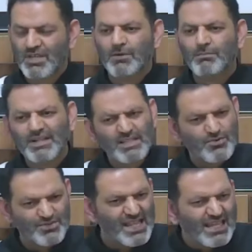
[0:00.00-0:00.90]
But the
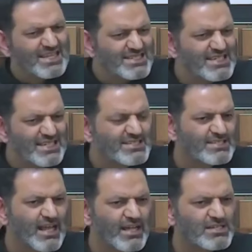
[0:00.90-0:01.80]
reality is
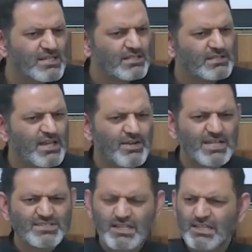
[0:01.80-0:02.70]
that there
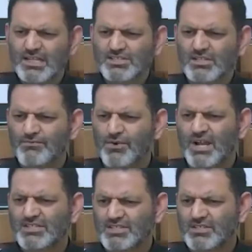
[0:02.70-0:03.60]
is a lesson for
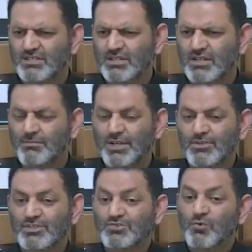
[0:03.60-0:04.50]
us.
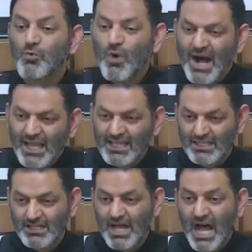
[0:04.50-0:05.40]
Because
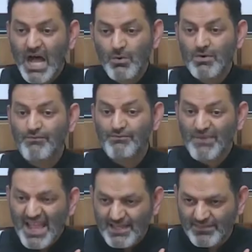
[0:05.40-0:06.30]
while our
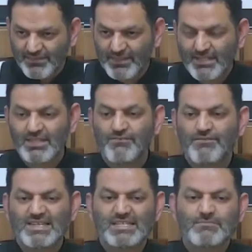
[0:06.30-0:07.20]
faith, the
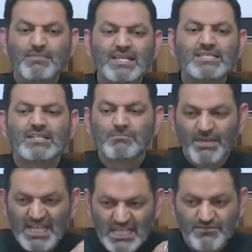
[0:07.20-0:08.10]
fundamental
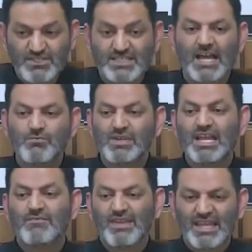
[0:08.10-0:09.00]
beliefs that we
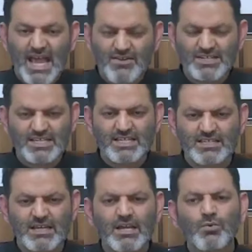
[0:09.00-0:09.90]
have
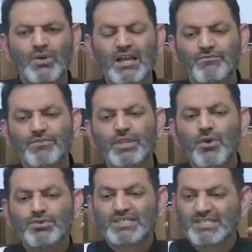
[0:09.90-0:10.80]
inherited, we have
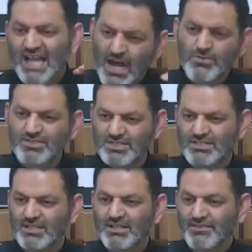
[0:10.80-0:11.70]
no doubt
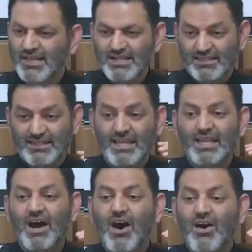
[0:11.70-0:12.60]
that they
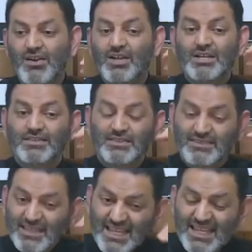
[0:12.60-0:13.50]
are
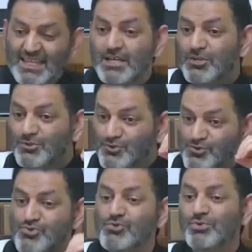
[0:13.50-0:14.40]
the
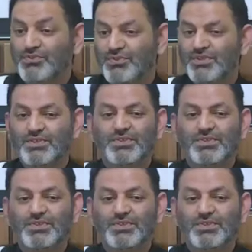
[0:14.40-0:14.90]
truth,